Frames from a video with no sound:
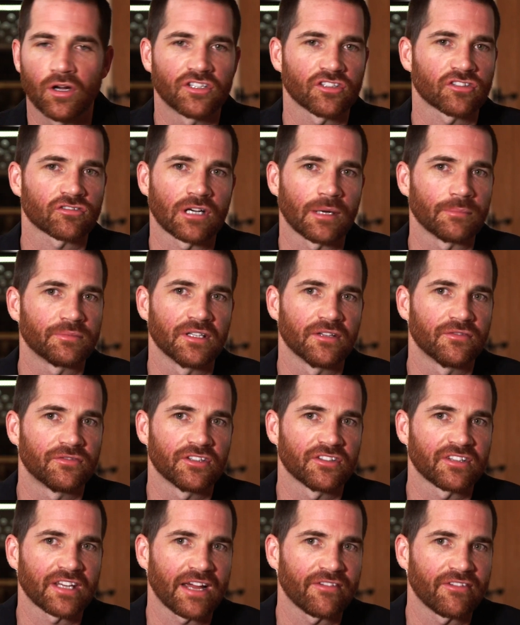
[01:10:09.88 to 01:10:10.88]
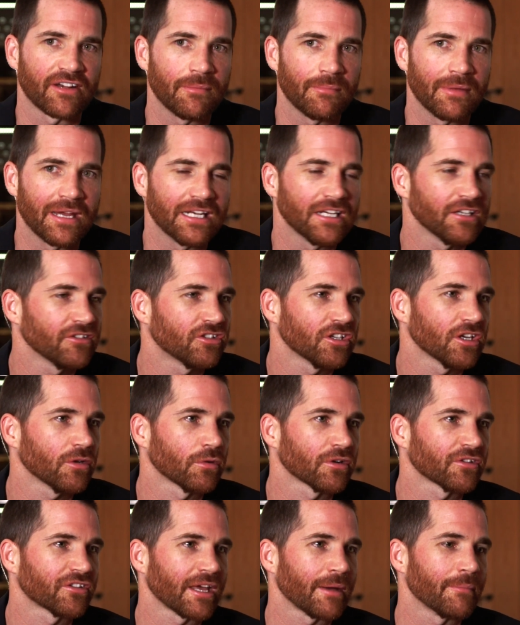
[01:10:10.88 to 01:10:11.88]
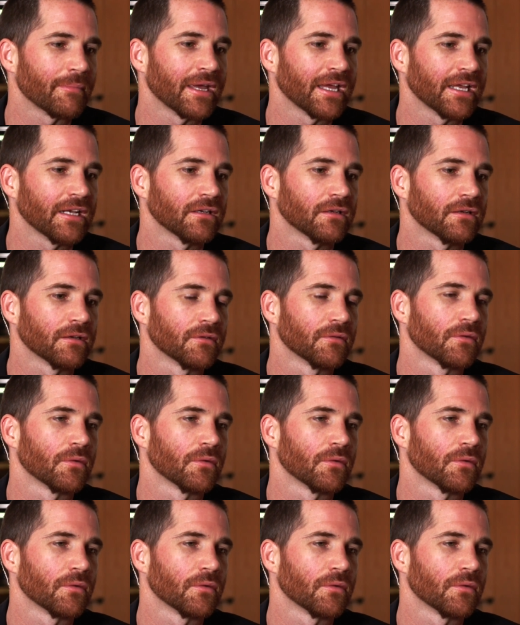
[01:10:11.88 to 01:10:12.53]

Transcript: word disruptive, does that have any meaning to you? What does that mean?